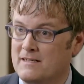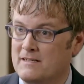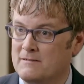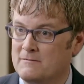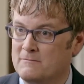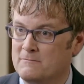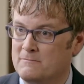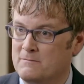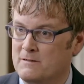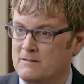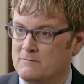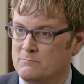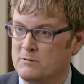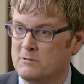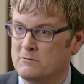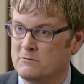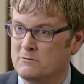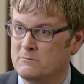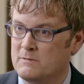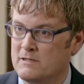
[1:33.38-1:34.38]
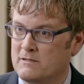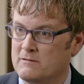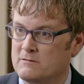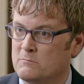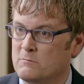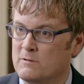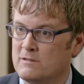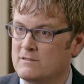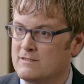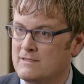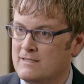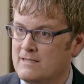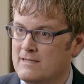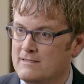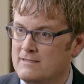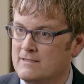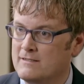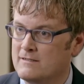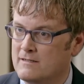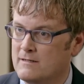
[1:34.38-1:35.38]
of plural marriage? Where did the
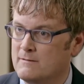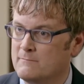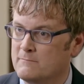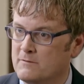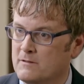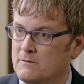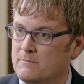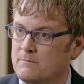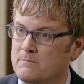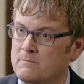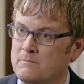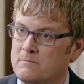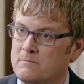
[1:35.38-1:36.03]
idea come from?